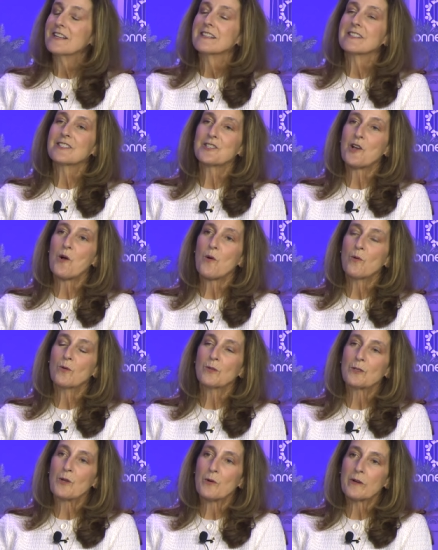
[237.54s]
So
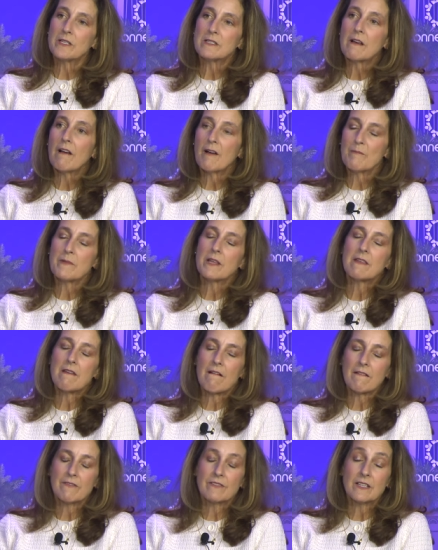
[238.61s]
Laurie taught me the
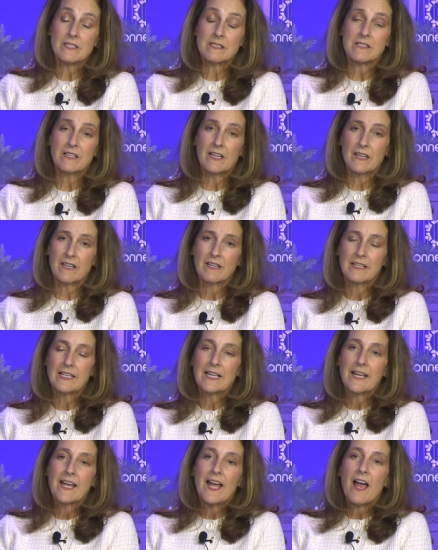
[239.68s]
art of listening.
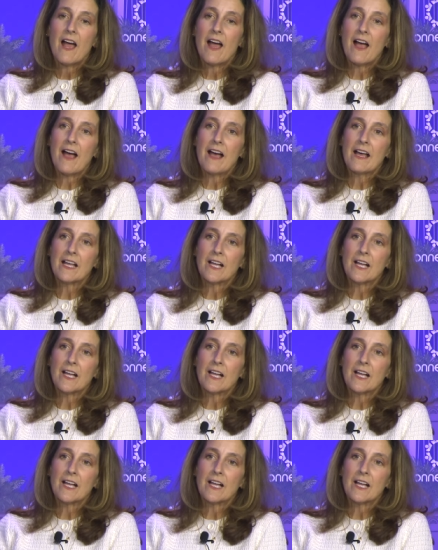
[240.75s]
Uh,